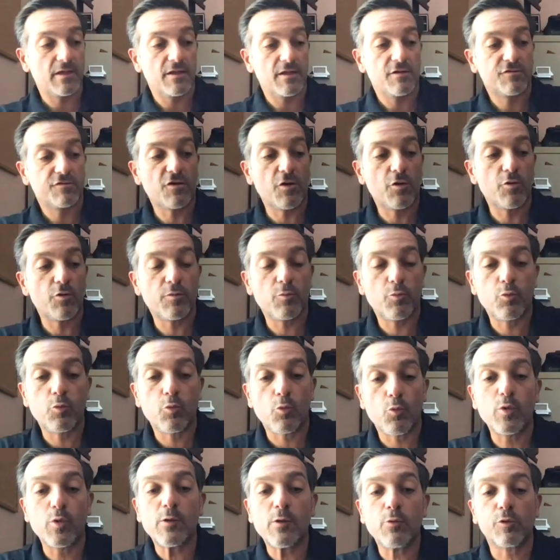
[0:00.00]
So
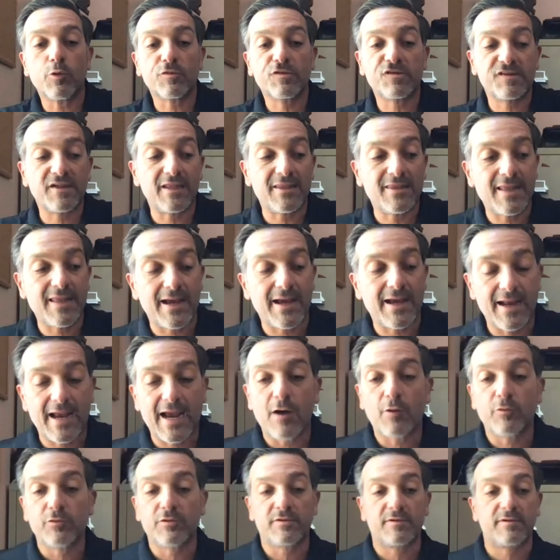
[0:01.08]
we will send that
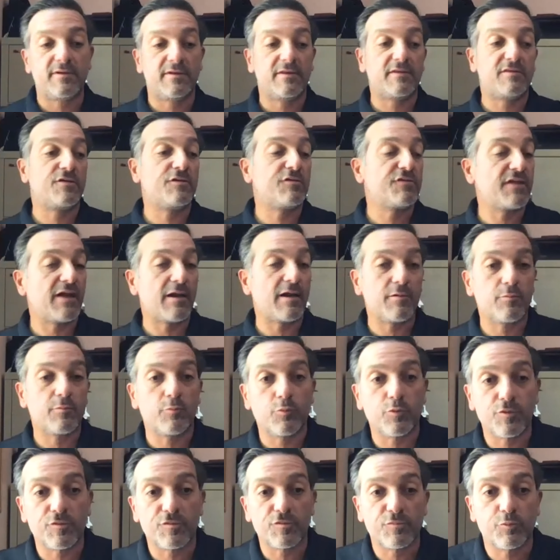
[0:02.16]
out, since that
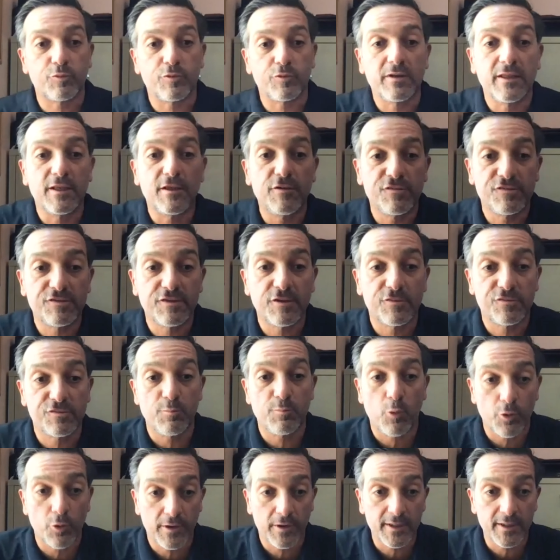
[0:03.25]
was released this
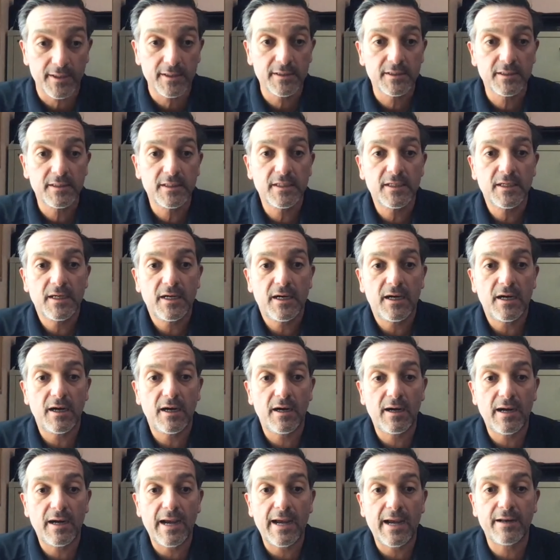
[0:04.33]
morning
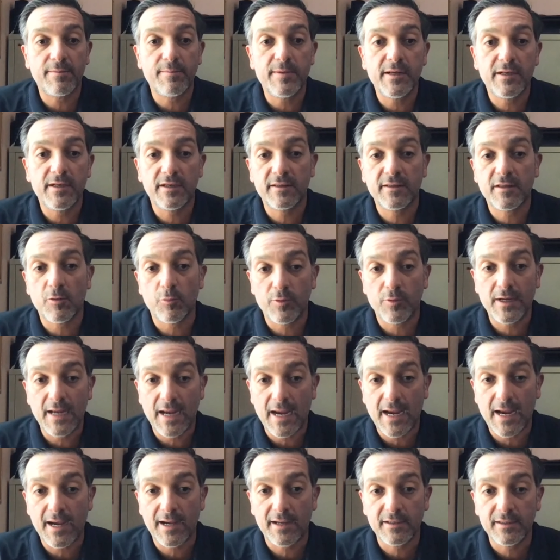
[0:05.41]
at a meeting that we
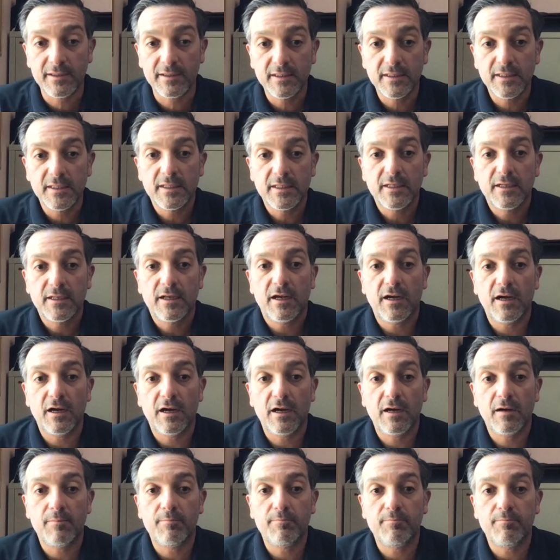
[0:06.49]
had.
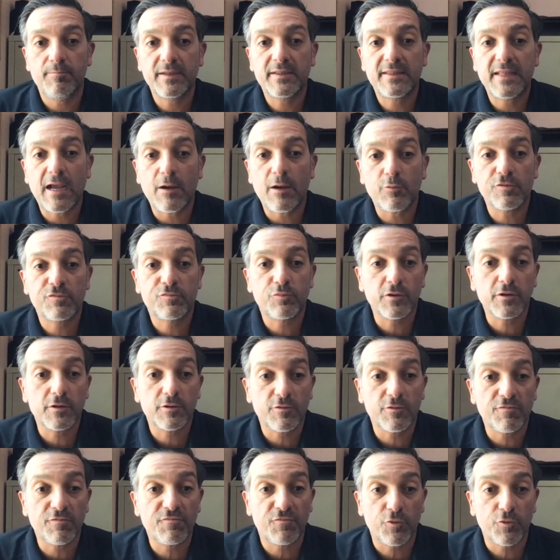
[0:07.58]
But that was really the
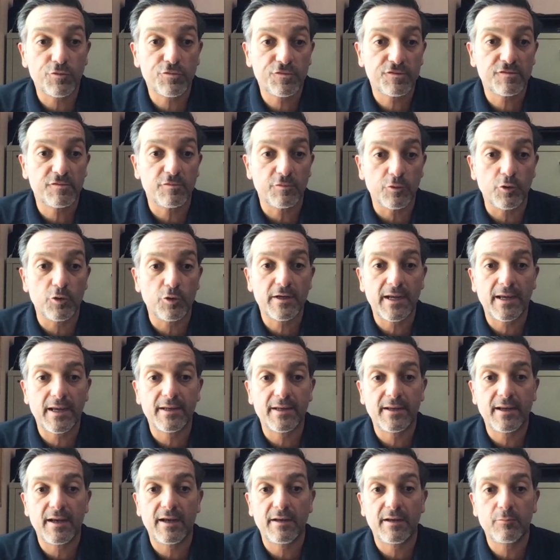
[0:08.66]
first look at
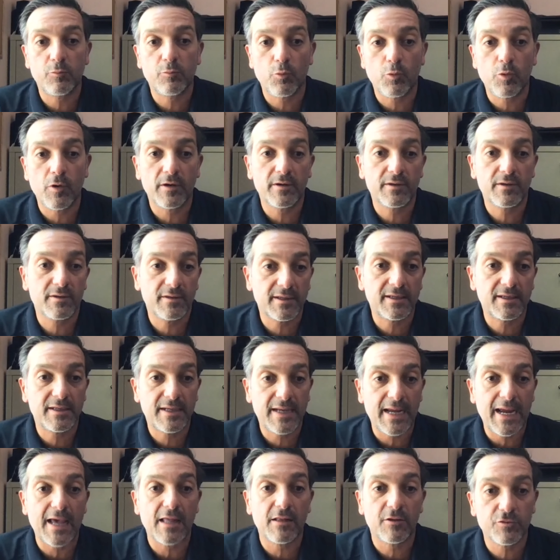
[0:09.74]
what the
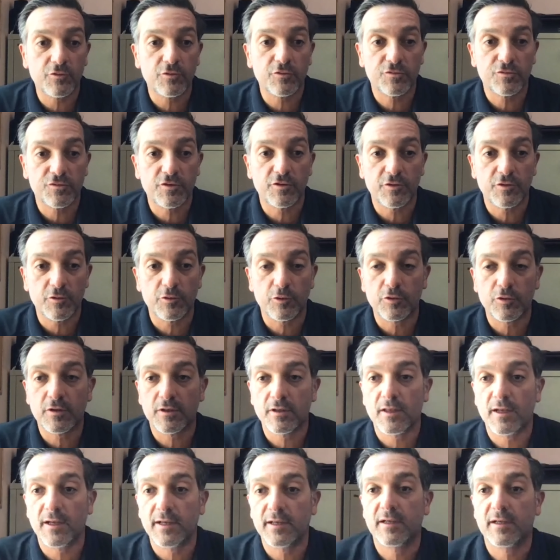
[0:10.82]
calendar is going to look
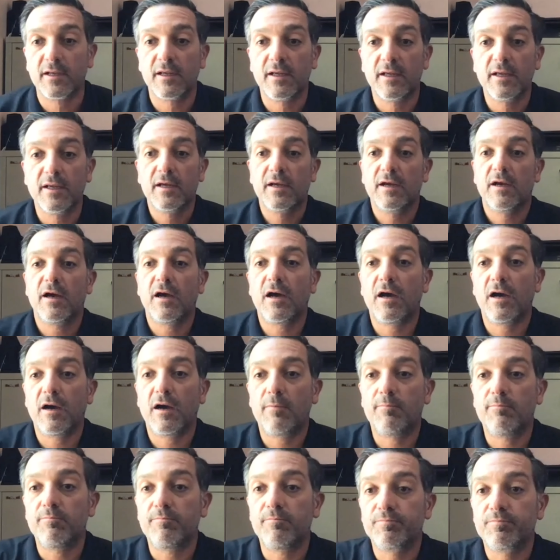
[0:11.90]
like
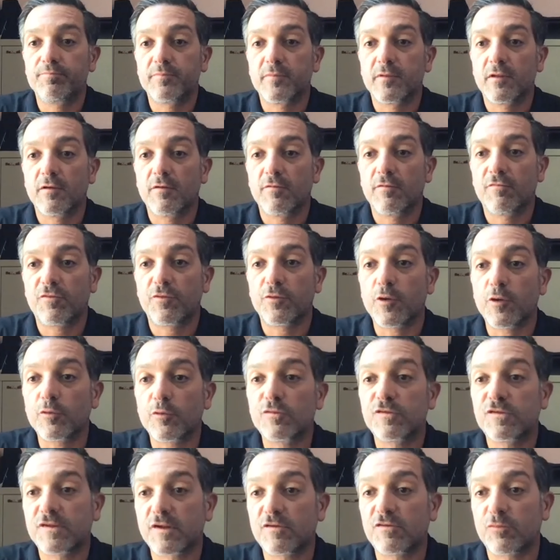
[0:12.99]
for those
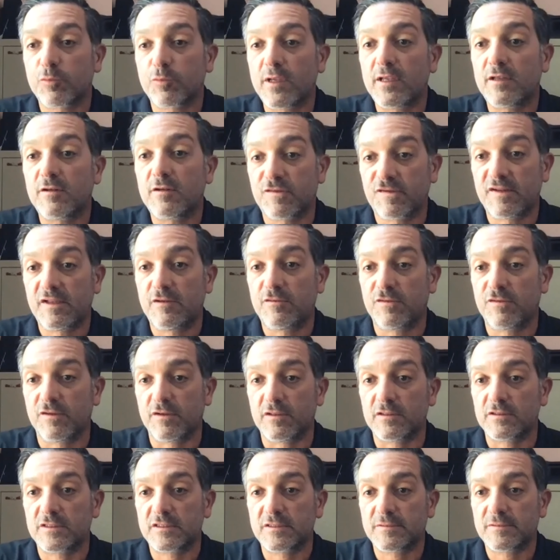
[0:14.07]
6-week
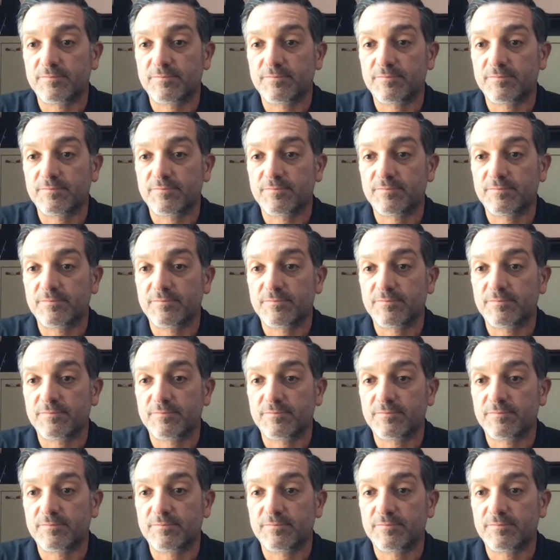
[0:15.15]
seasons.